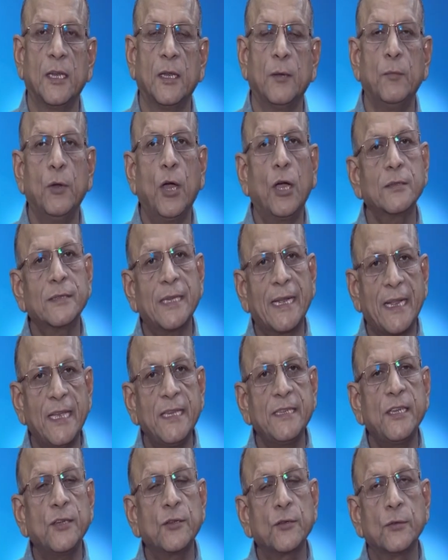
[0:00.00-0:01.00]
Blogs are
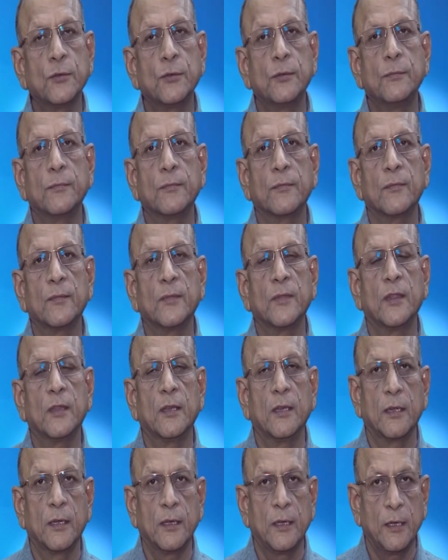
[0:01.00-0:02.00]
easy to
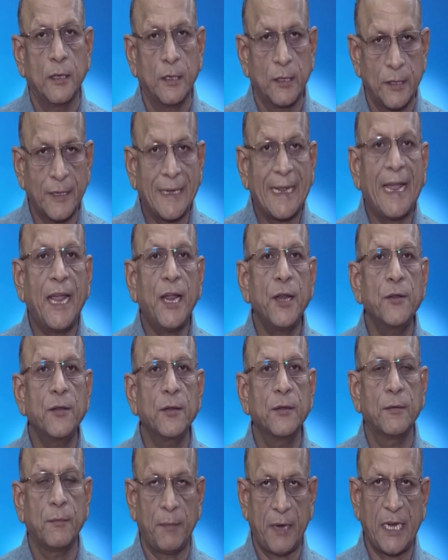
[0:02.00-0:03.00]

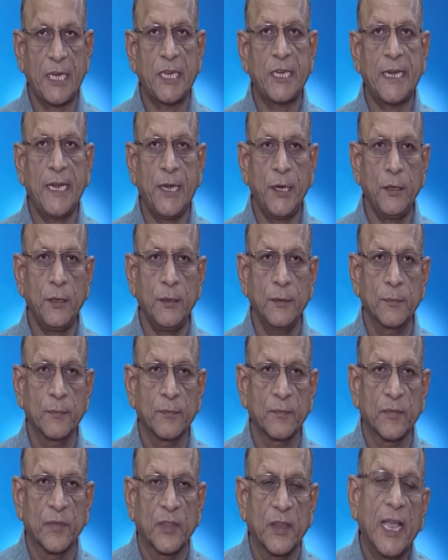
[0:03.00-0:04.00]
create, maintain,
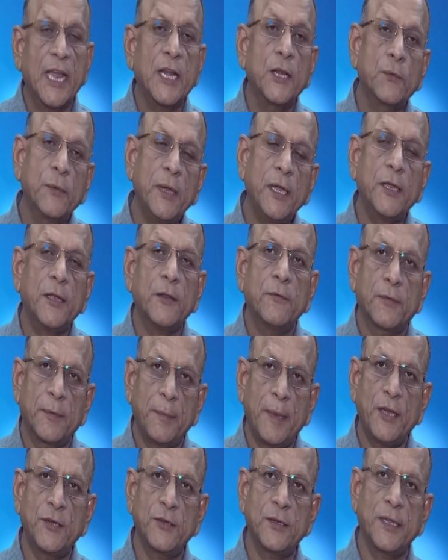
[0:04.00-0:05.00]
and quick
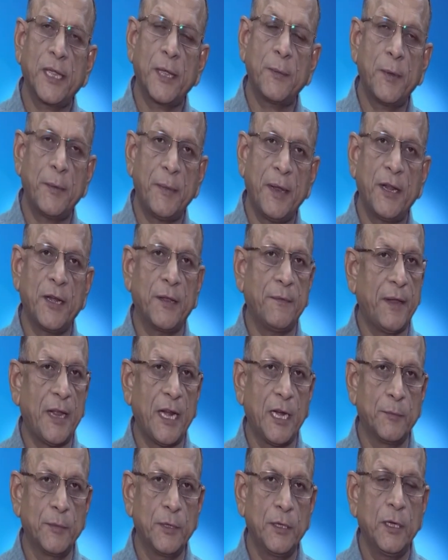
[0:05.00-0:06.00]
information can be made
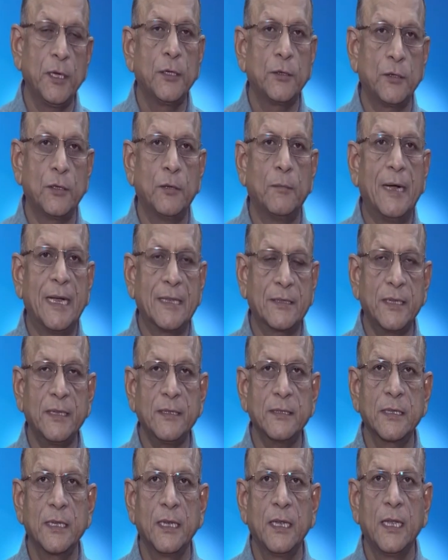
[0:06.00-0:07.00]
available to the
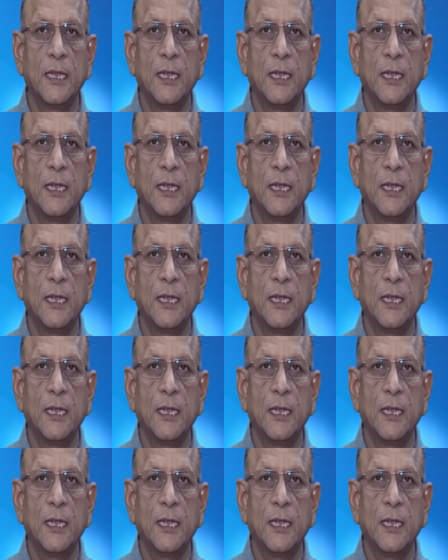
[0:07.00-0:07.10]
masses.